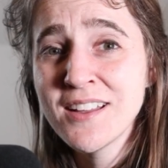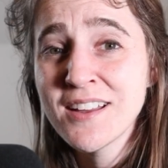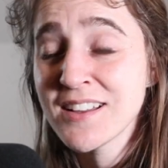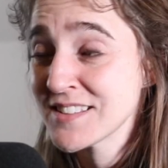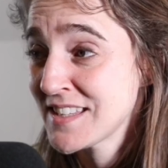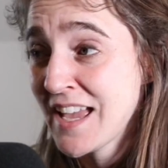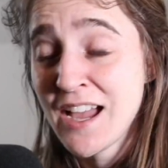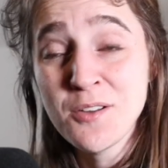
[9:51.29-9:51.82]

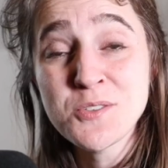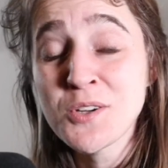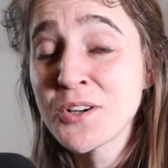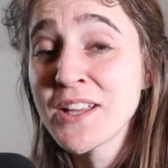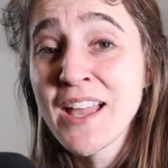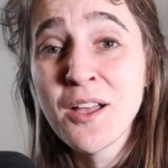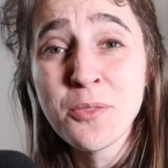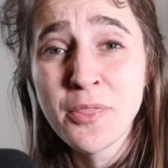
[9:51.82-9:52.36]
Because the how's
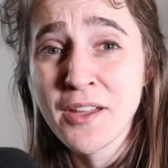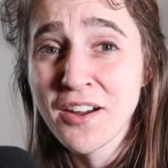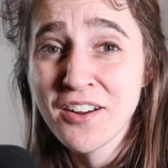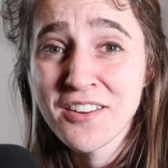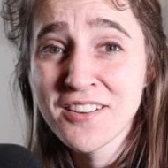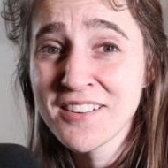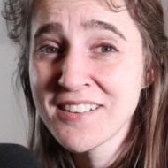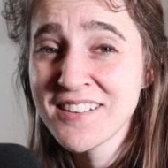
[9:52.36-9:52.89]
already out
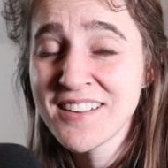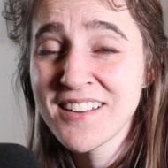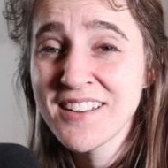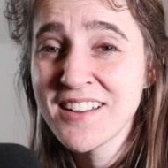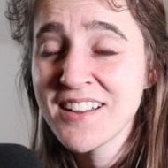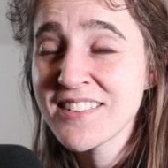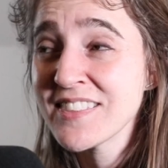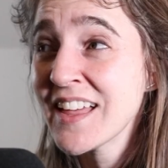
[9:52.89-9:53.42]
there.
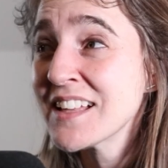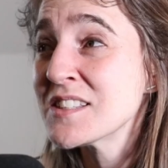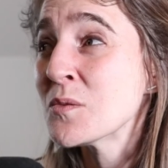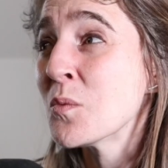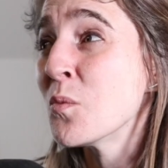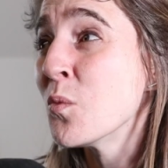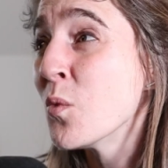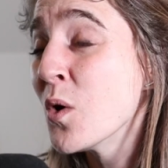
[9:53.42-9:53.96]
That's
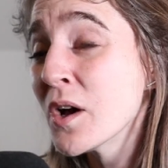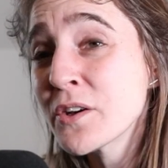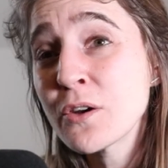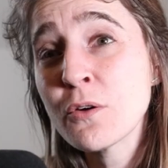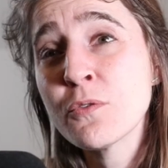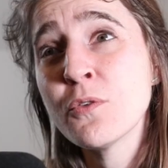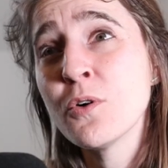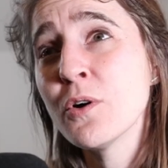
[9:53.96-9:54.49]

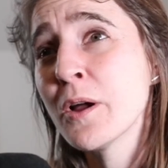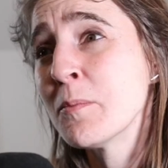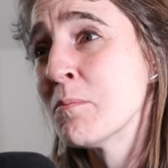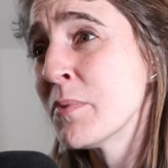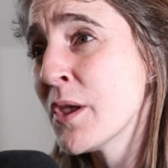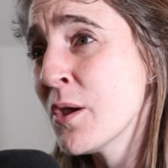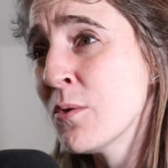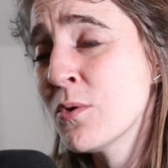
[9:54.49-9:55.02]
wonderful and
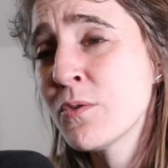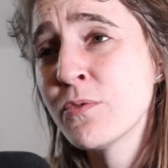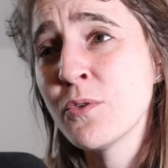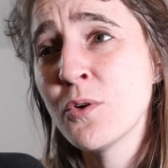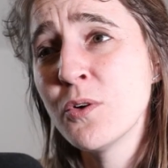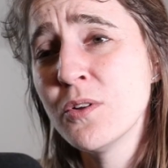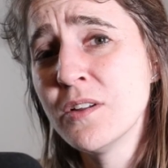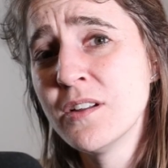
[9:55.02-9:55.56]

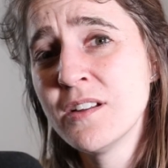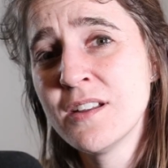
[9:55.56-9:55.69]
beautiful.